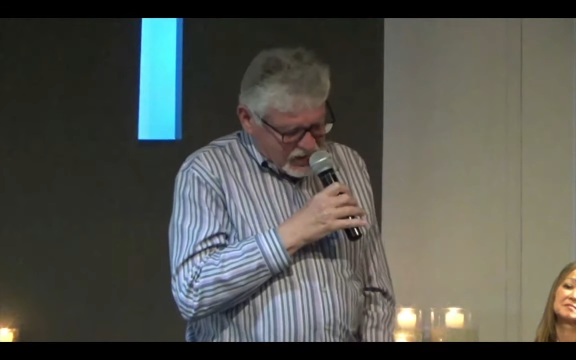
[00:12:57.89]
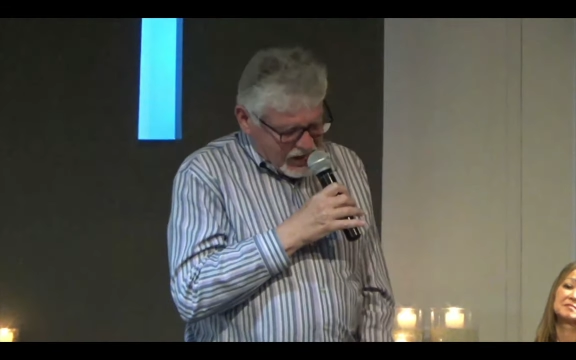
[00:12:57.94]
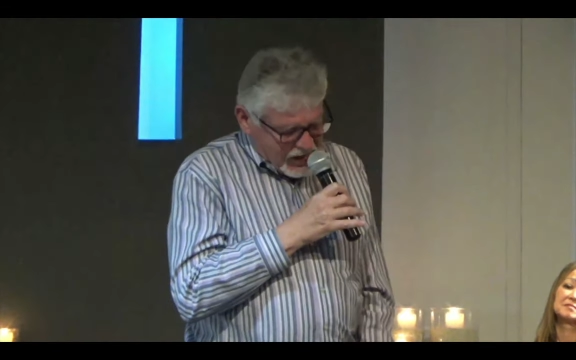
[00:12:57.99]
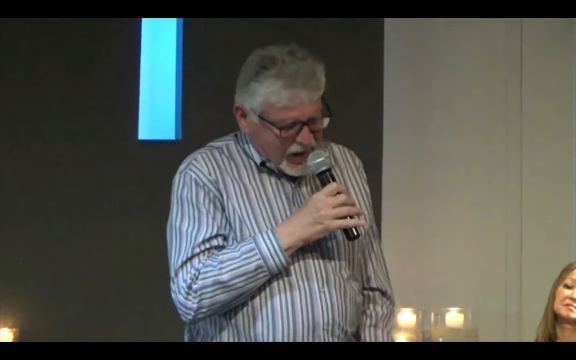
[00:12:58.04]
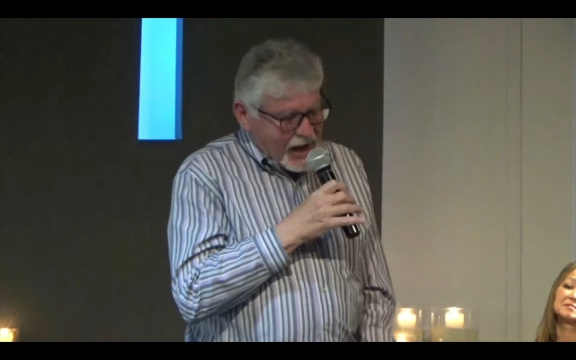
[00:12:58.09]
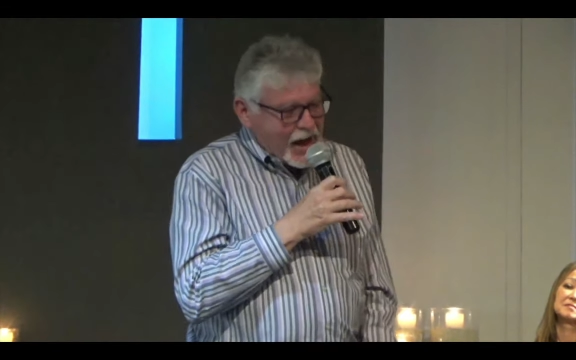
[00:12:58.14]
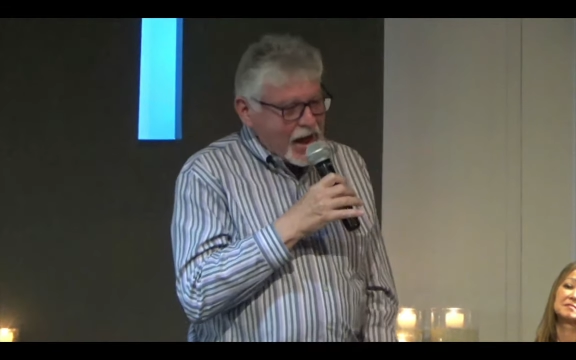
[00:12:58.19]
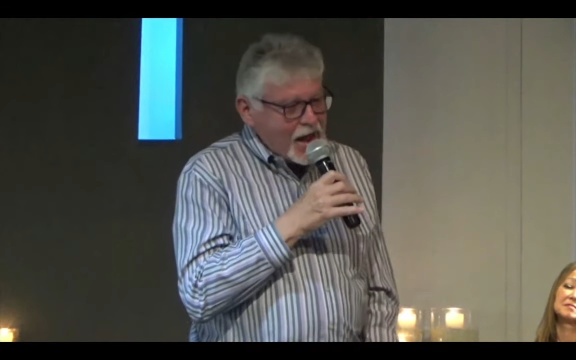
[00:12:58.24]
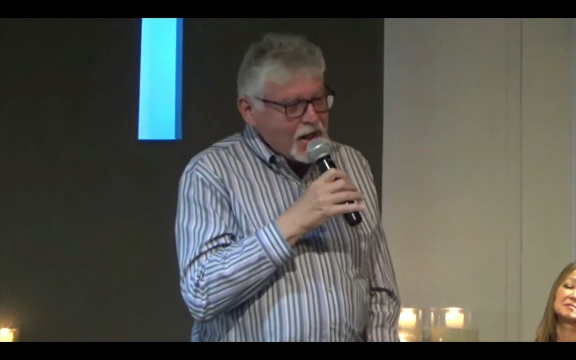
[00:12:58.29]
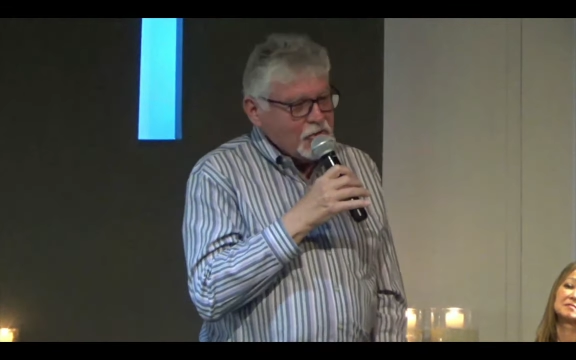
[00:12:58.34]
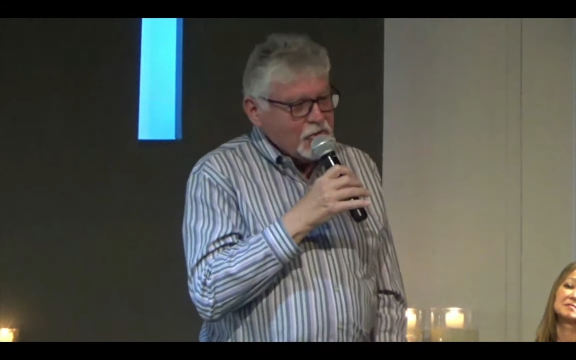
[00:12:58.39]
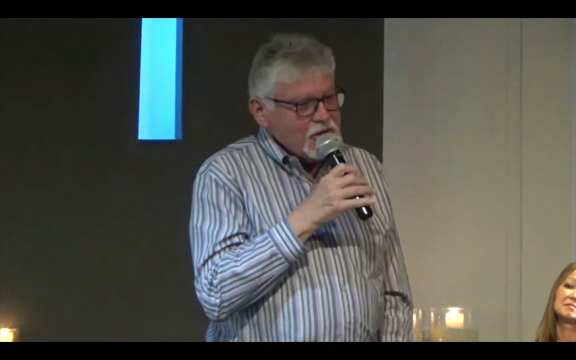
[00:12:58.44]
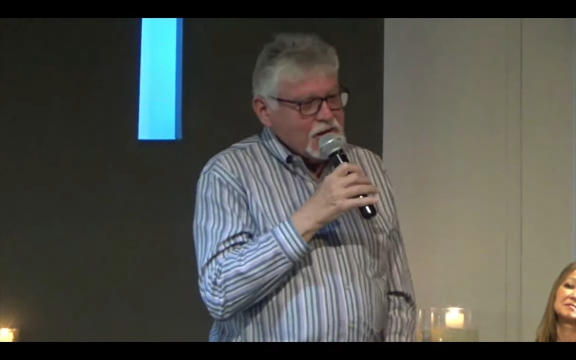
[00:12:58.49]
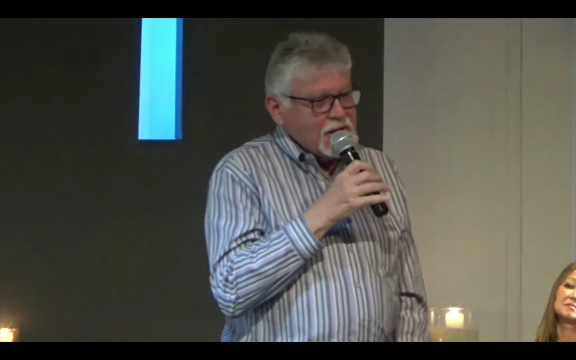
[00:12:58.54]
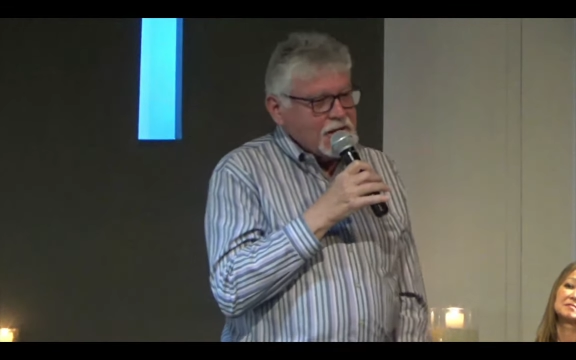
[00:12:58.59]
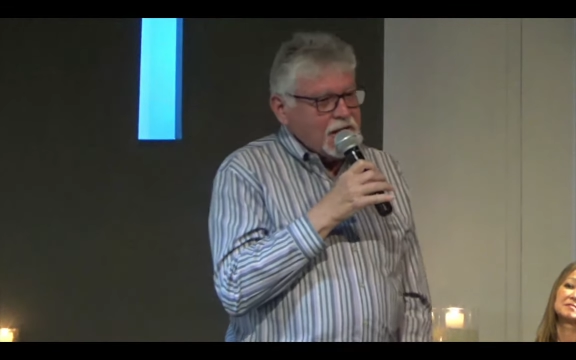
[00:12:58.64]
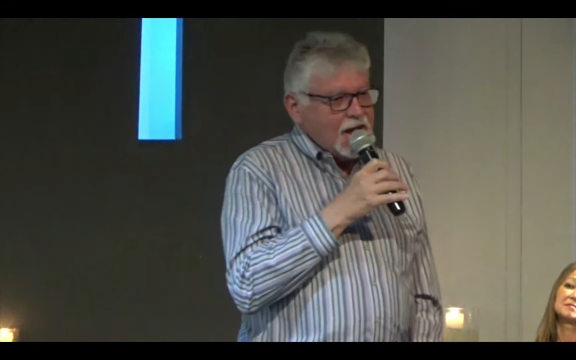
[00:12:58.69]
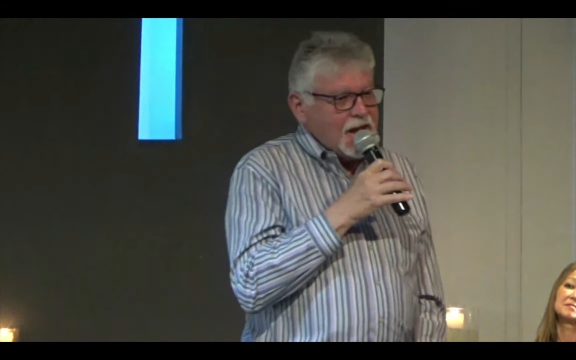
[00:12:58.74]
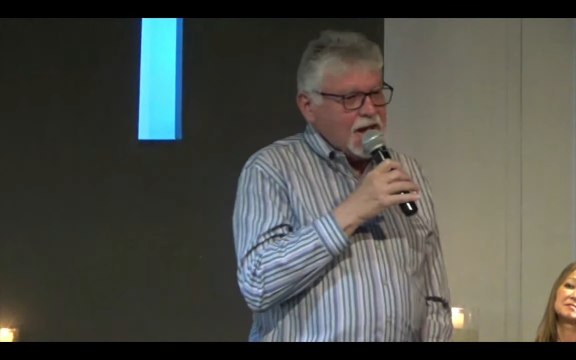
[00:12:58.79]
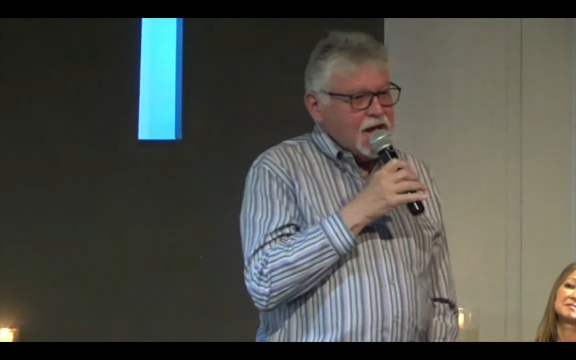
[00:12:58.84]
how
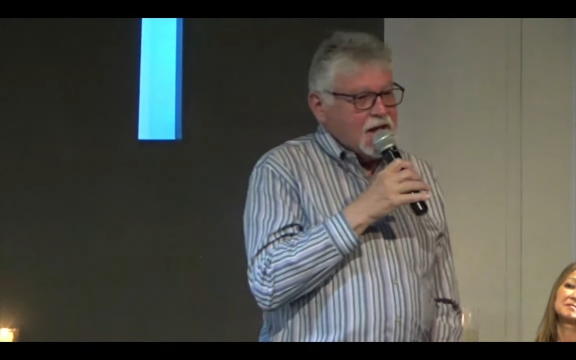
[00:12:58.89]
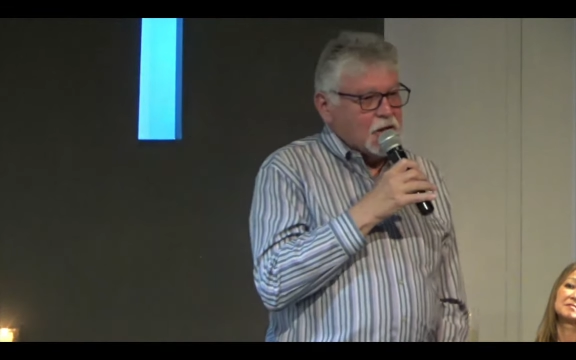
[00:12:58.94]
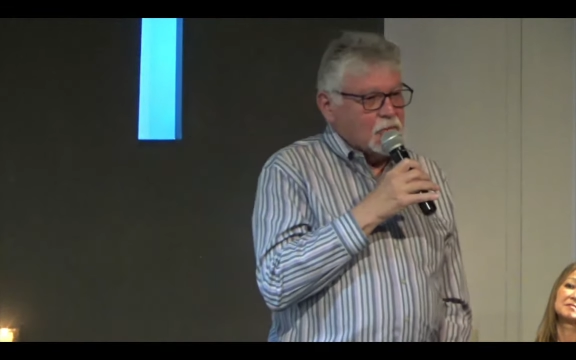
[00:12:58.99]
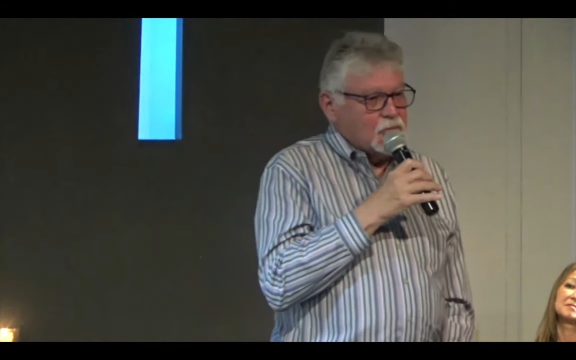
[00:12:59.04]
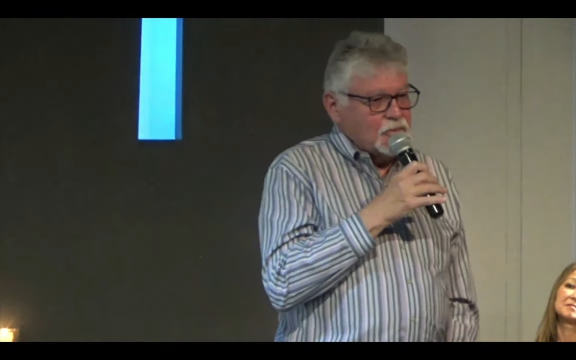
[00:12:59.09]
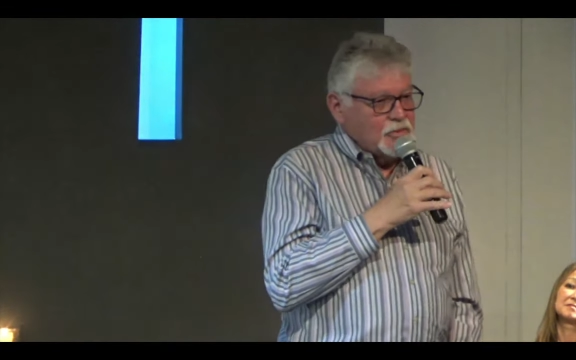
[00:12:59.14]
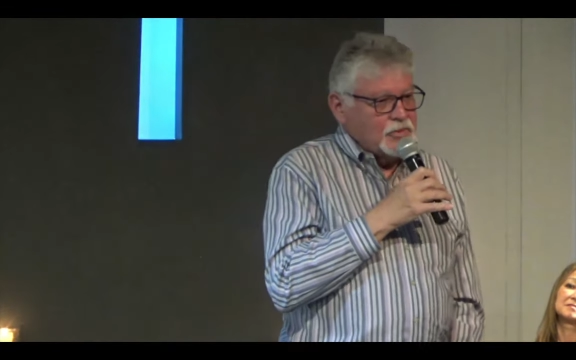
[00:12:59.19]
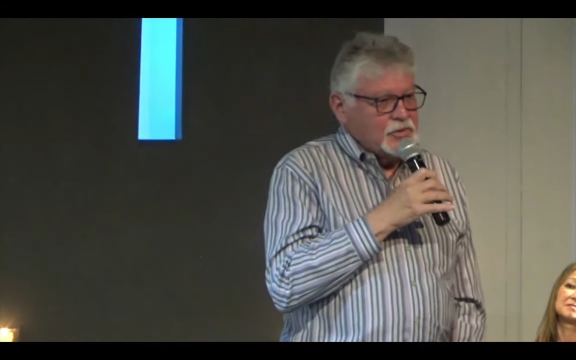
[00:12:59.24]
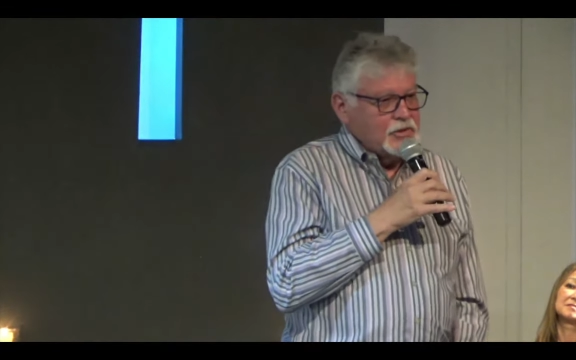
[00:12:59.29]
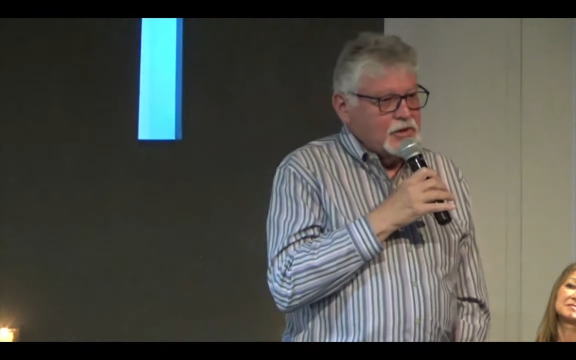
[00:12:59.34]
can I help?